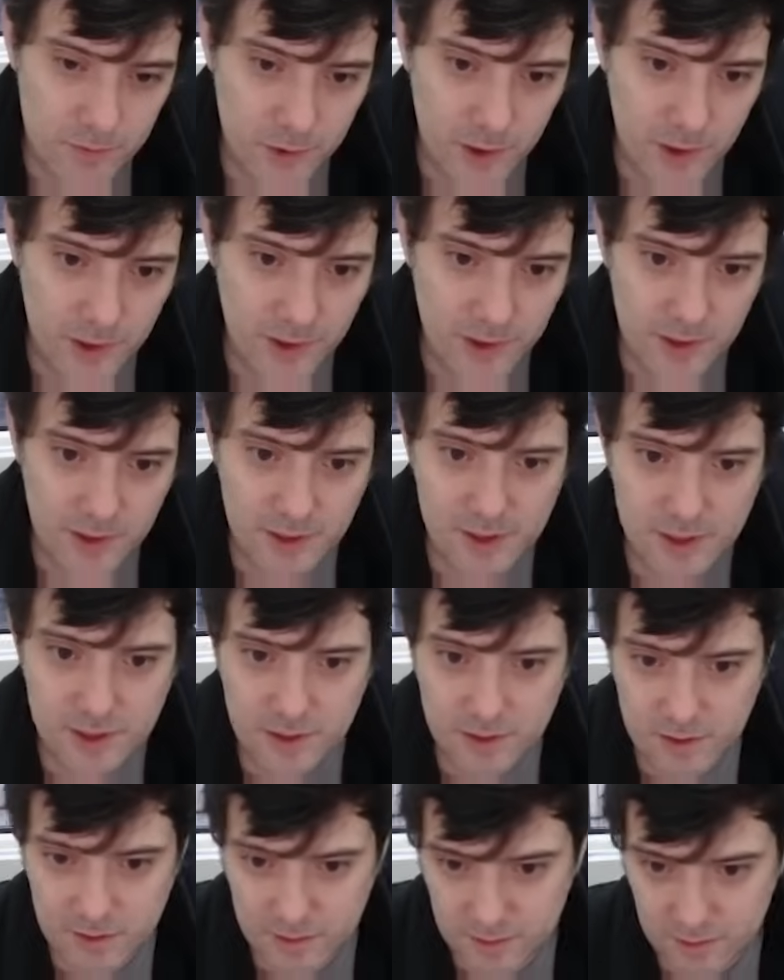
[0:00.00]
look like
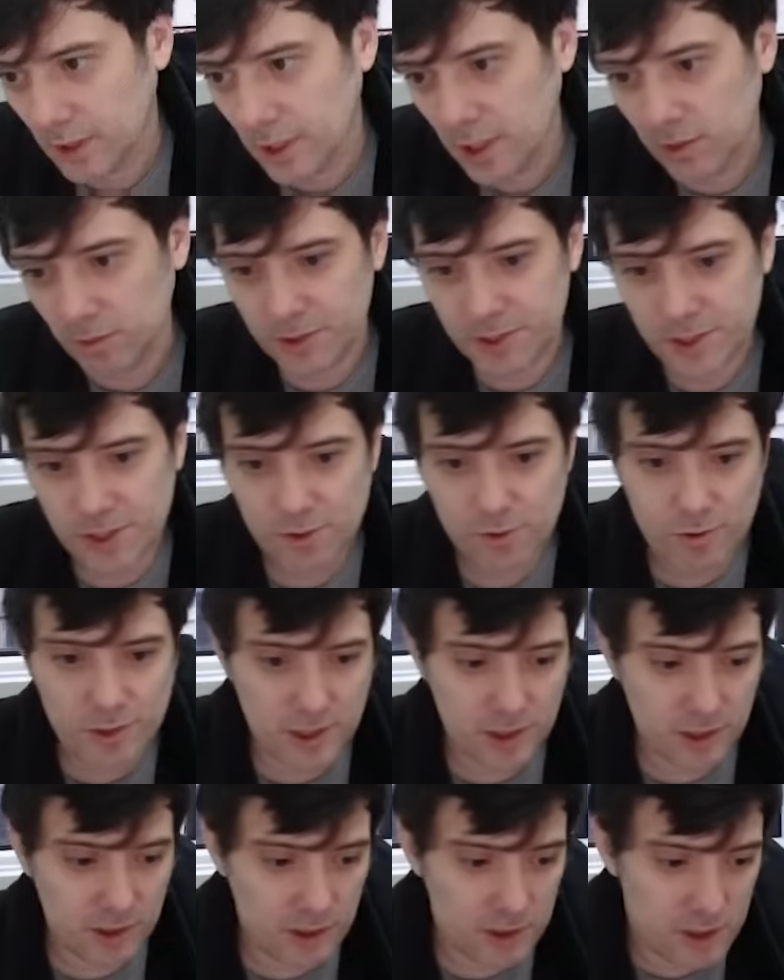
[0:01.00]
this. And what's
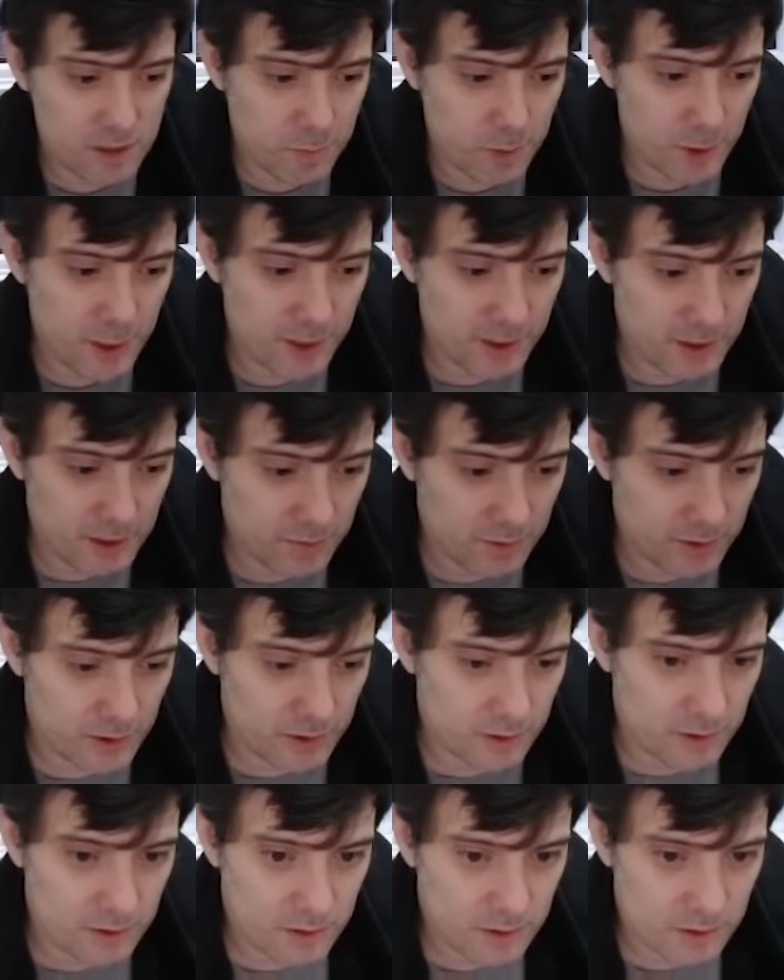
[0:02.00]
interesting is break
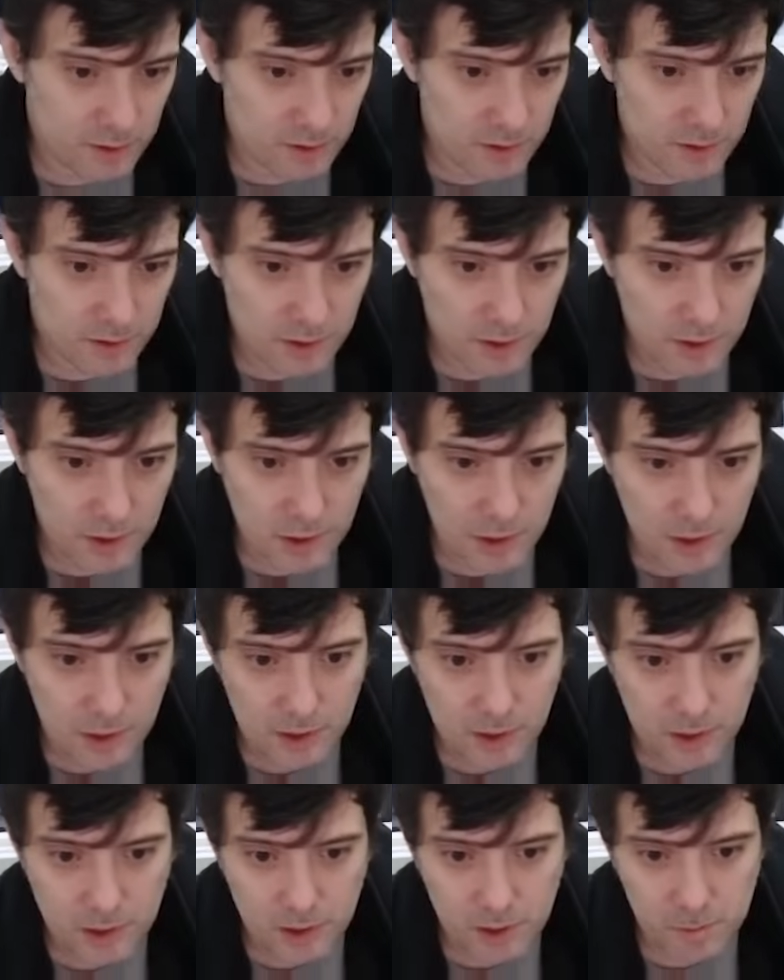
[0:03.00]
even
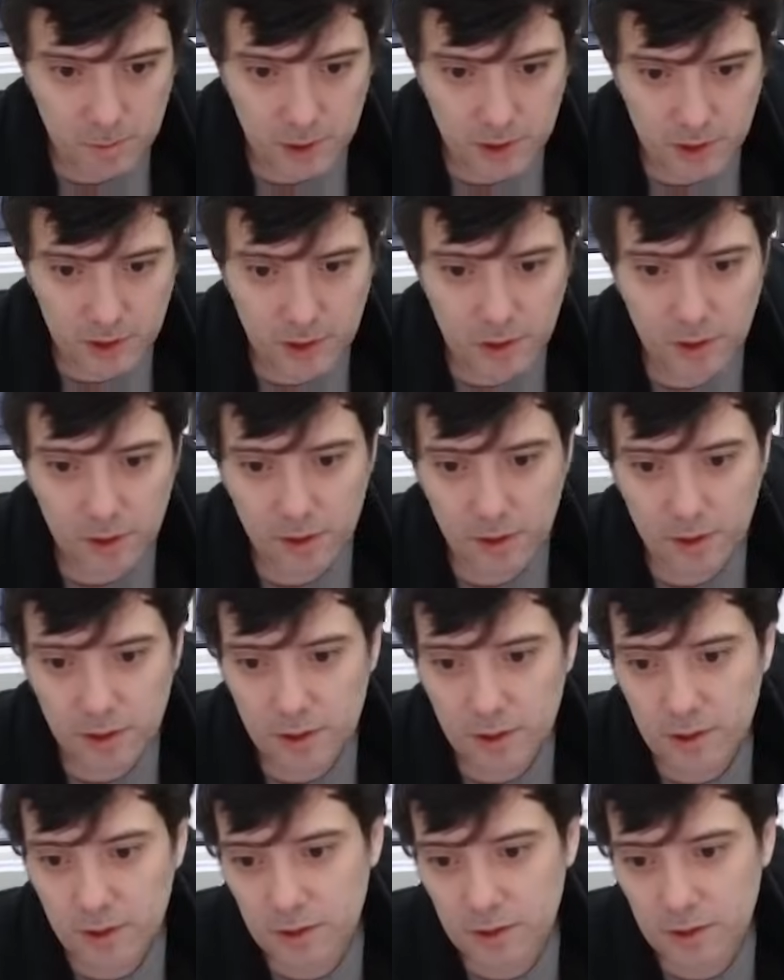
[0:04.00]
can be here,